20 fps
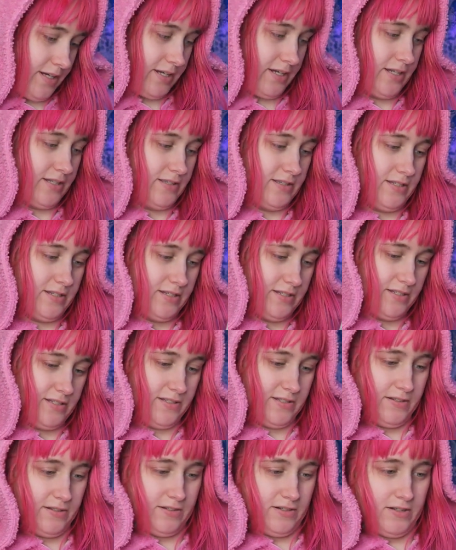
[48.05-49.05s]
I got
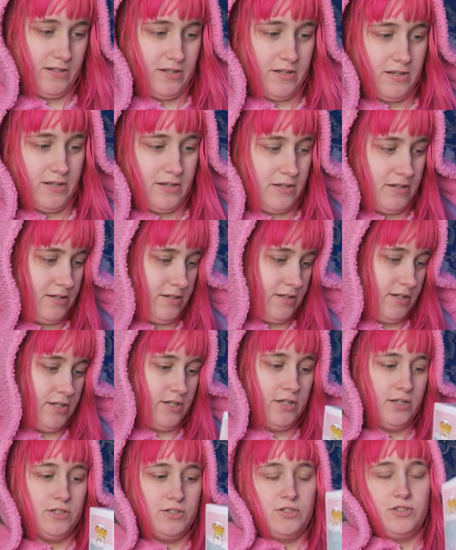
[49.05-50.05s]
this little
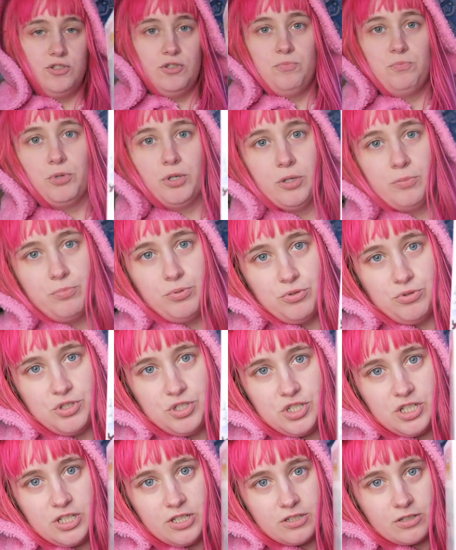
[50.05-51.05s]
super
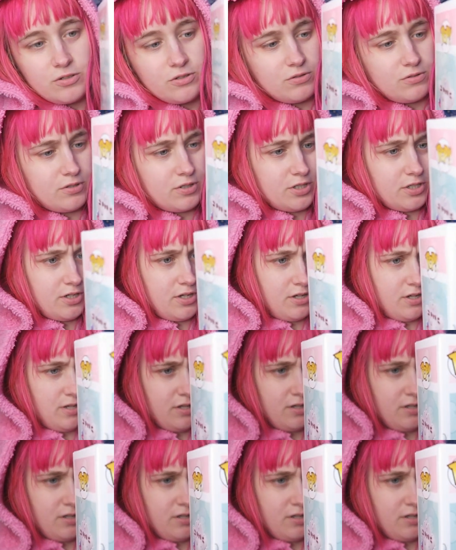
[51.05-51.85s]
Pushina corn.